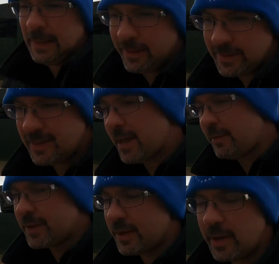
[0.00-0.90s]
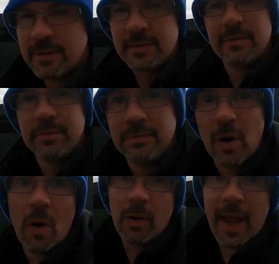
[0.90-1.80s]
and see that everything is
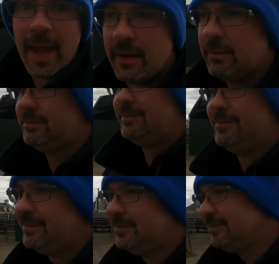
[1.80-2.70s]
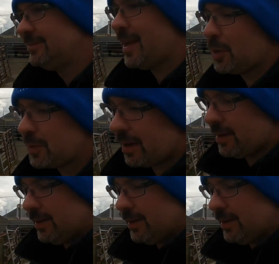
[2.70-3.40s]
okay out there.